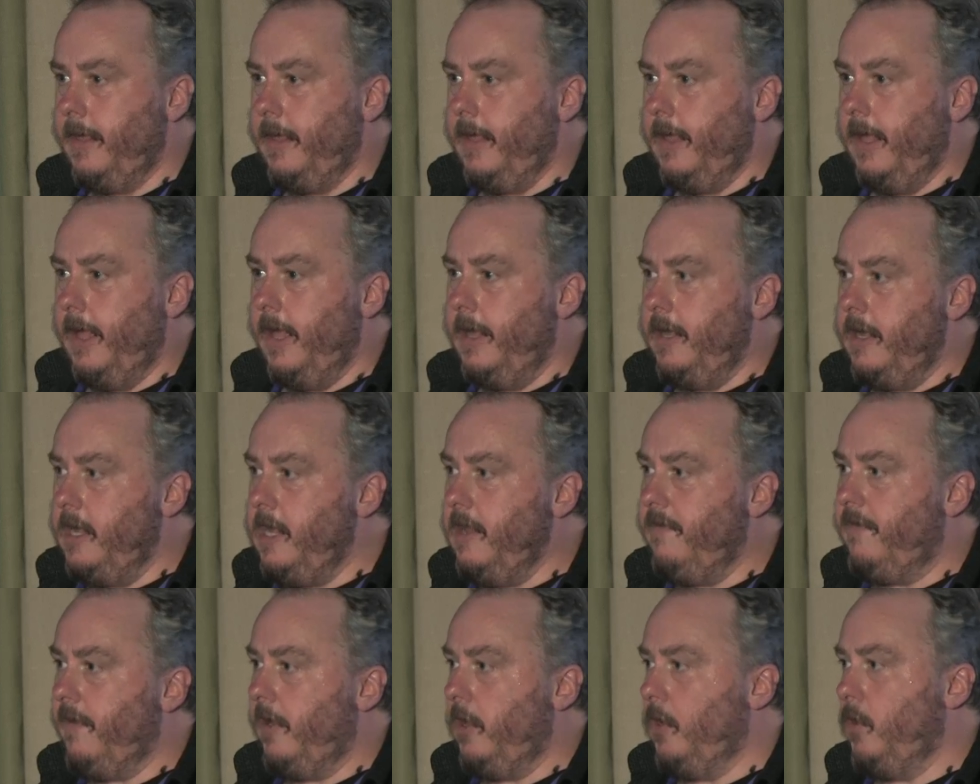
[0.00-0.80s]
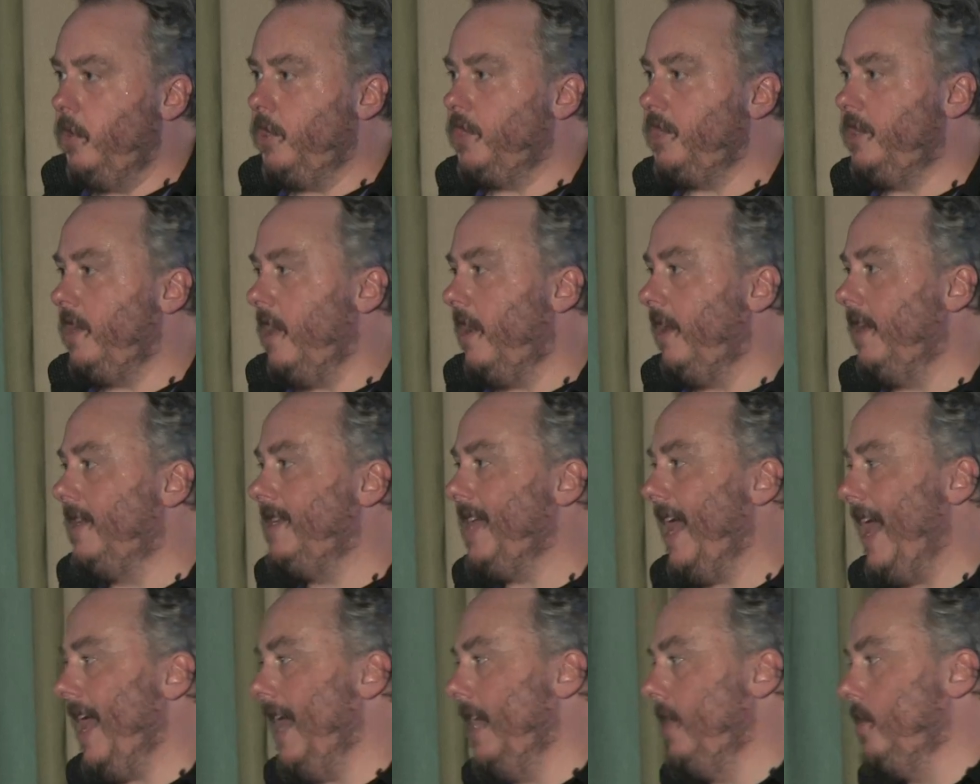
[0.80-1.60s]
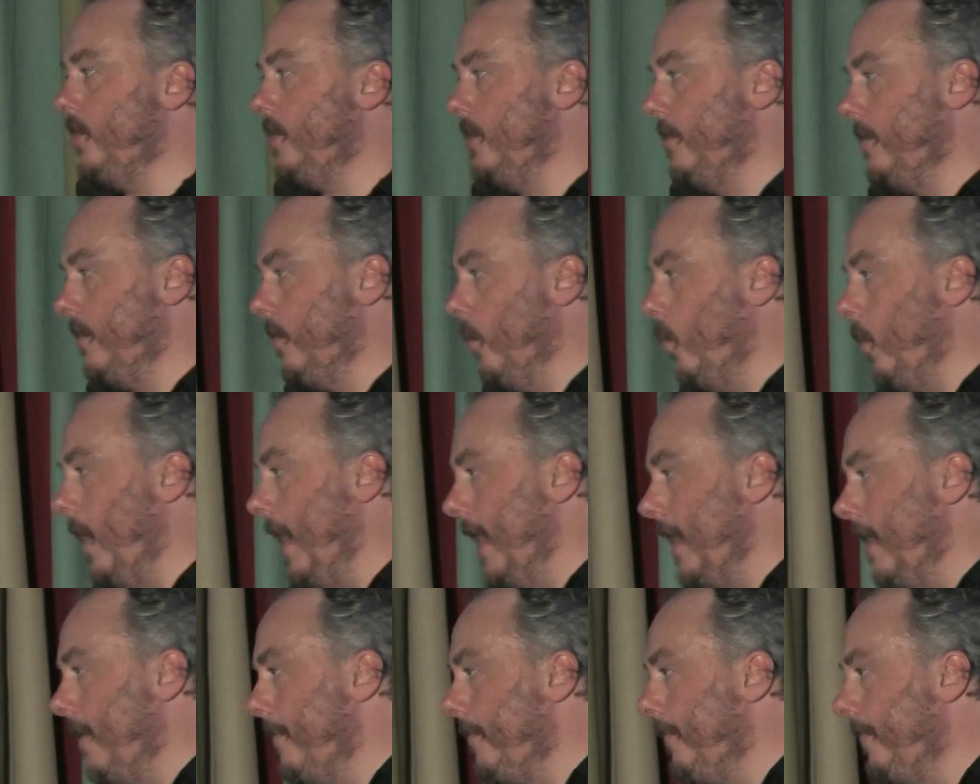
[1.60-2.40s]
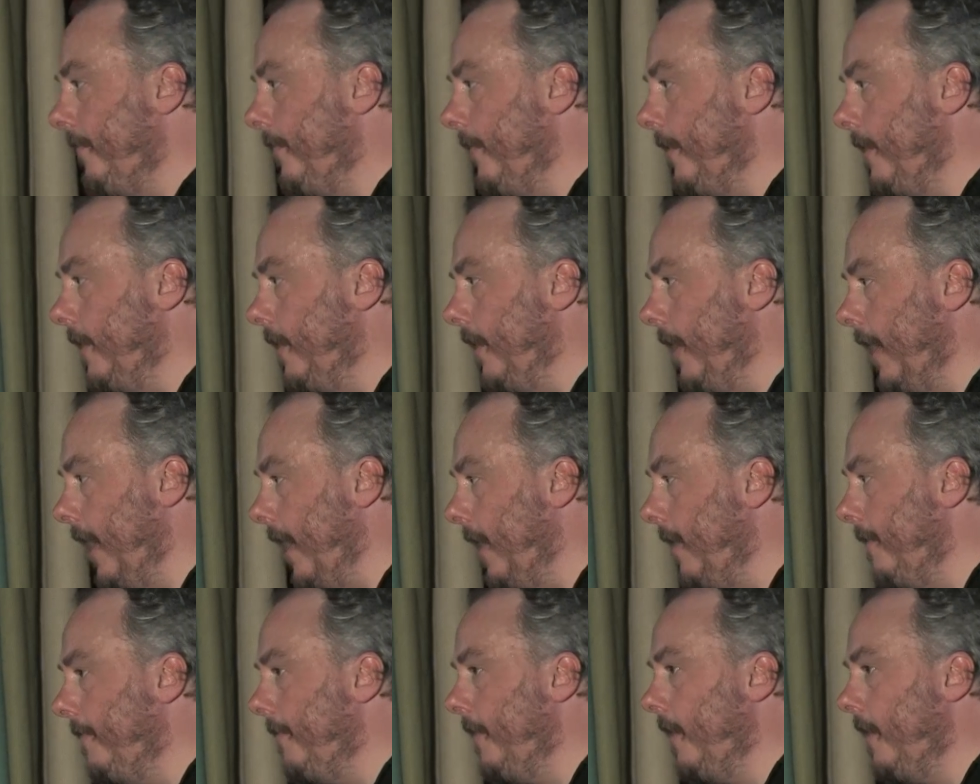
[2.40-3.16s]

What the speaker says: an evolutionary tangent away, okay?